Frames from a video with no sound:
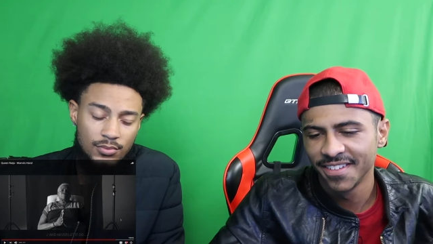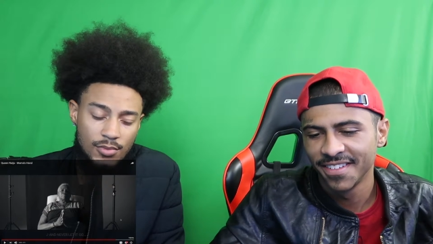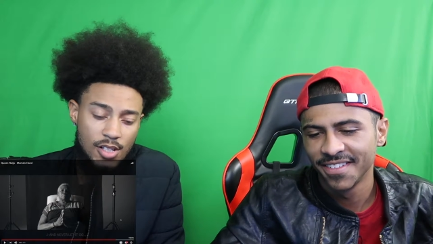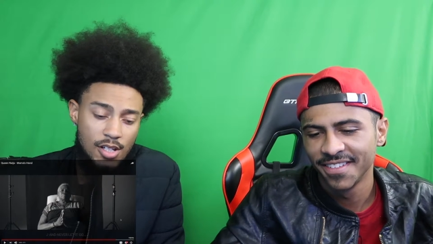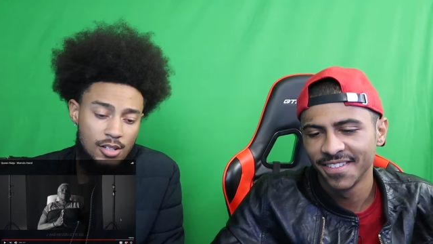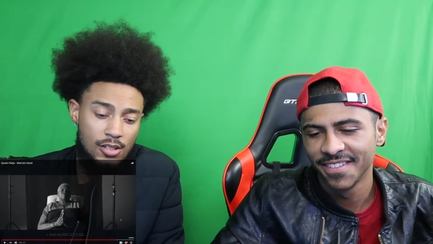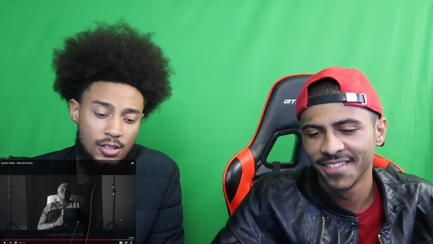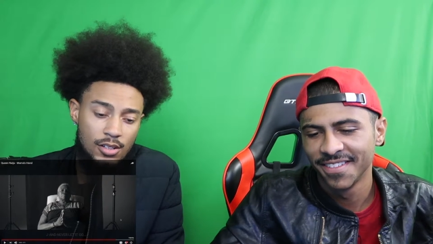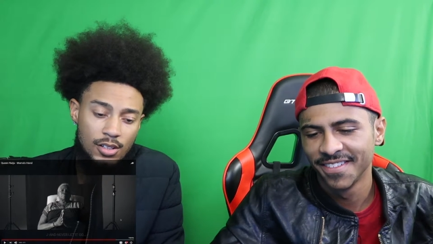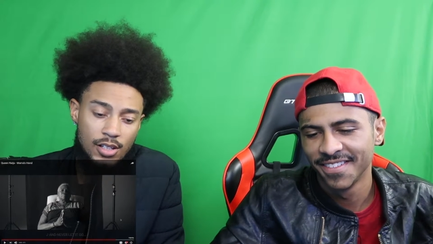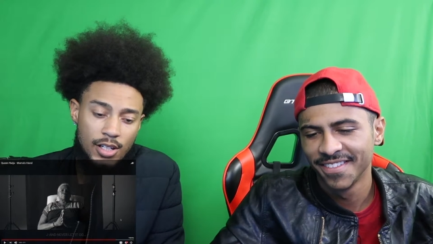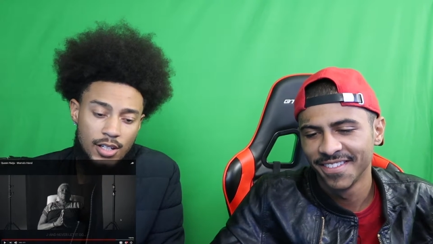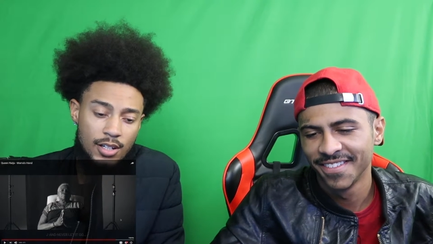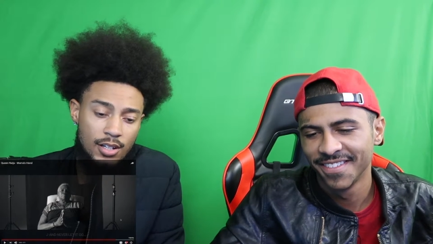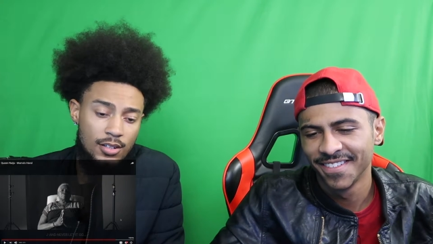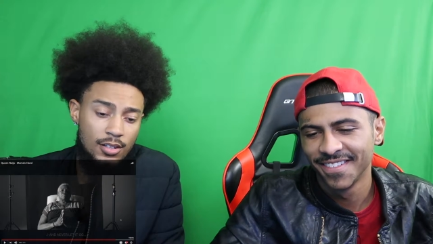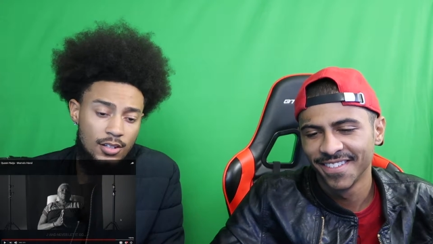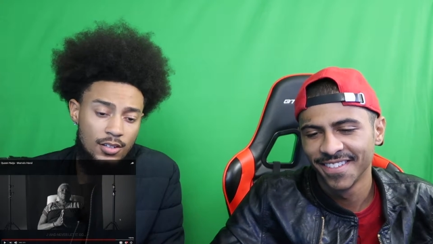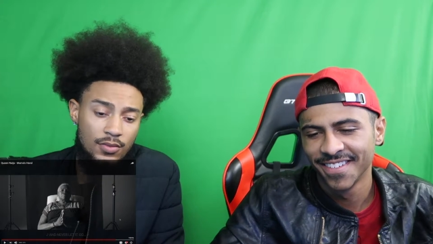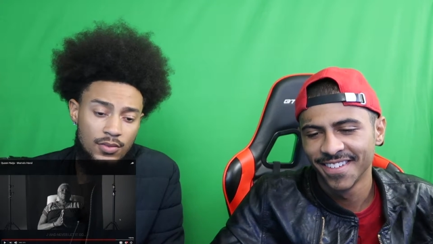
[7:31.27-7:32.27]
Speaker 1: She look
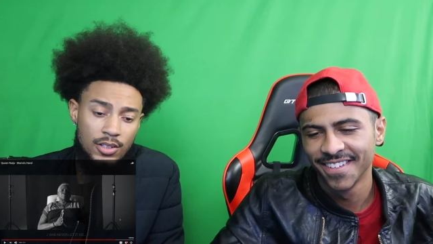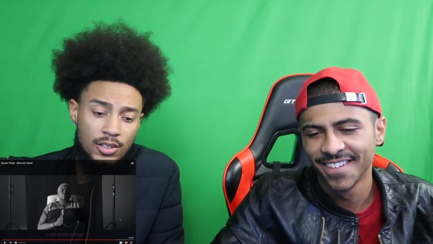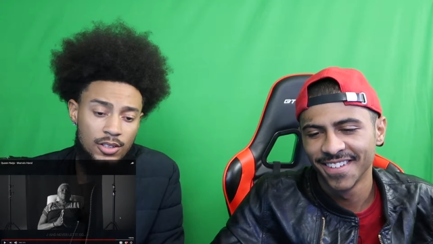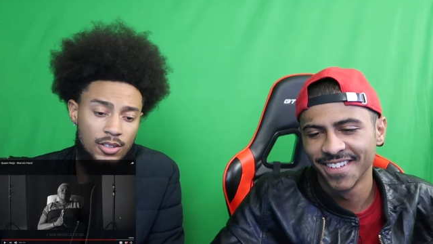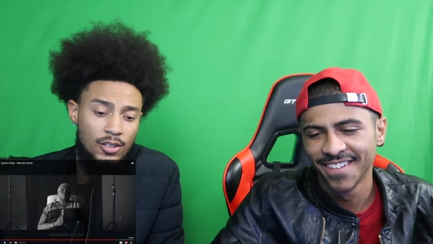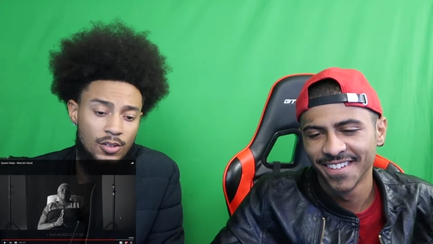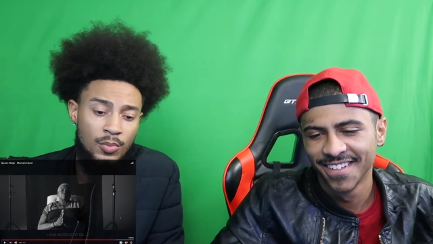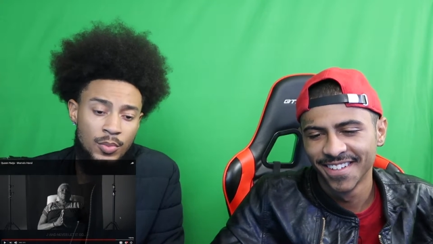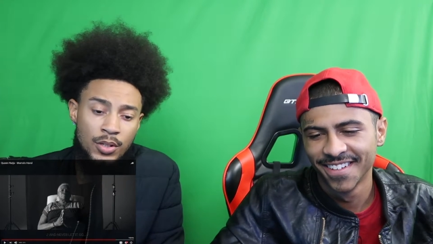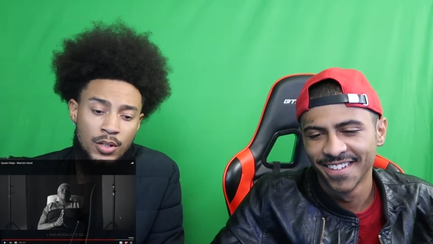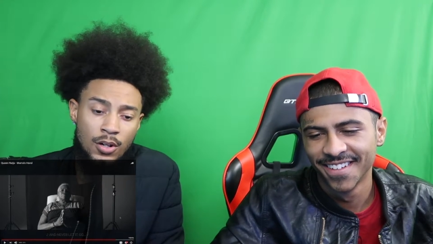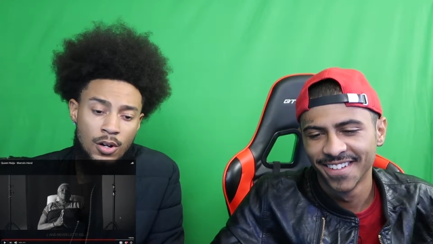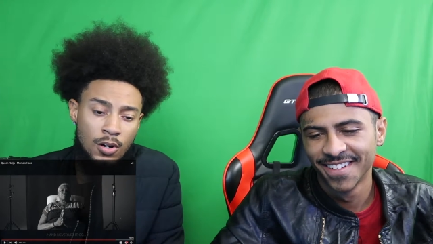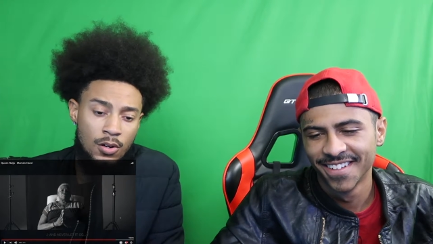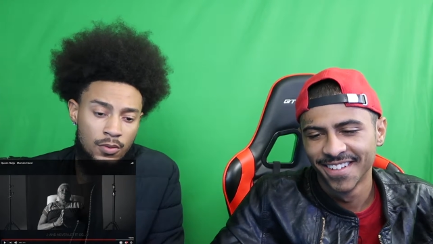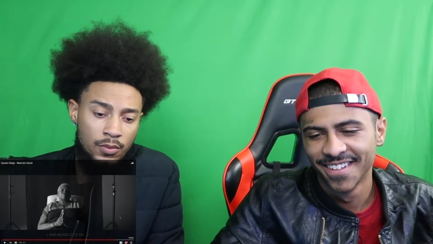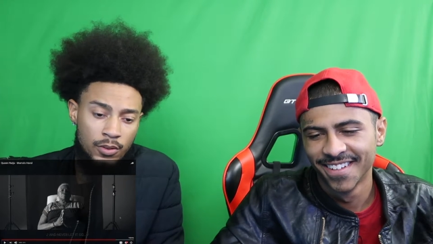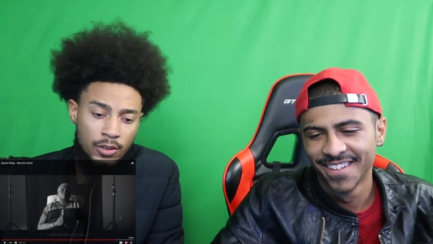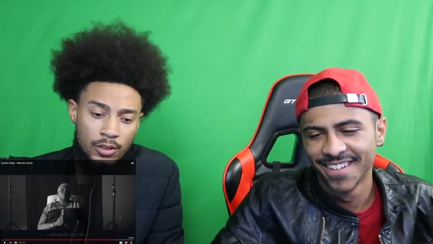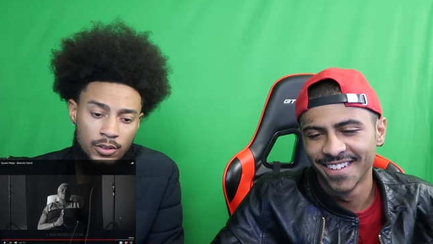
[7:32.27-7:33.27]
like, can this video be
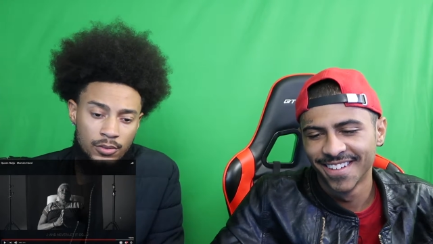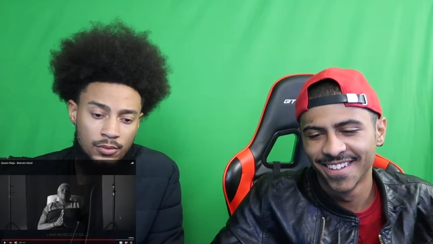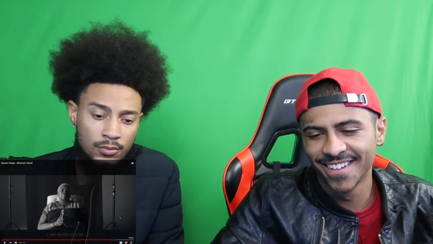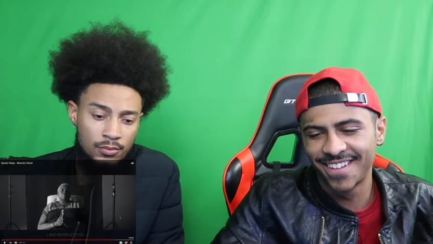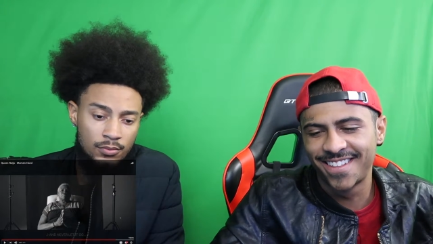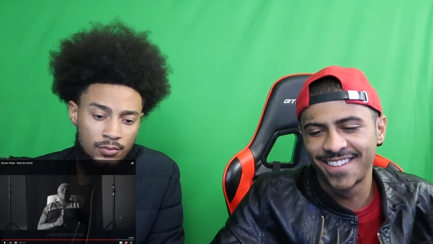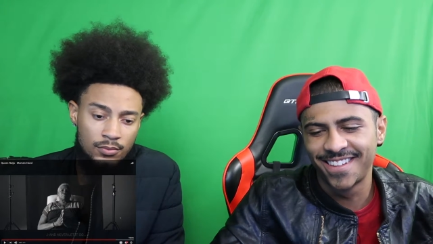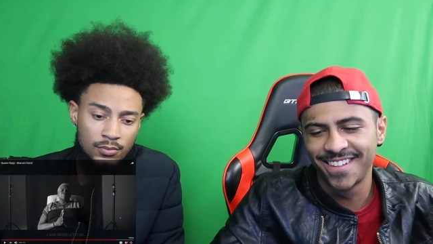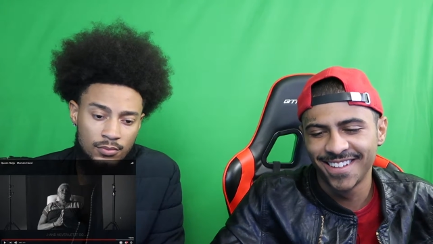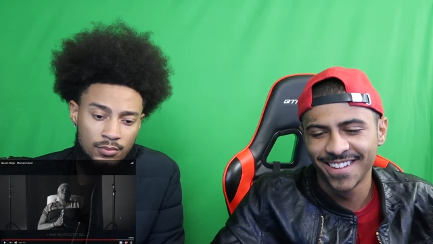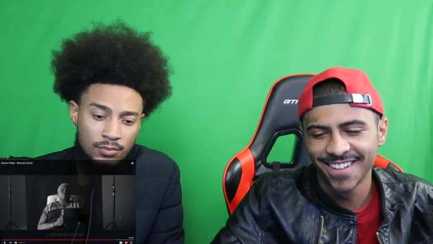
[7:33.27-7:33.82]
over?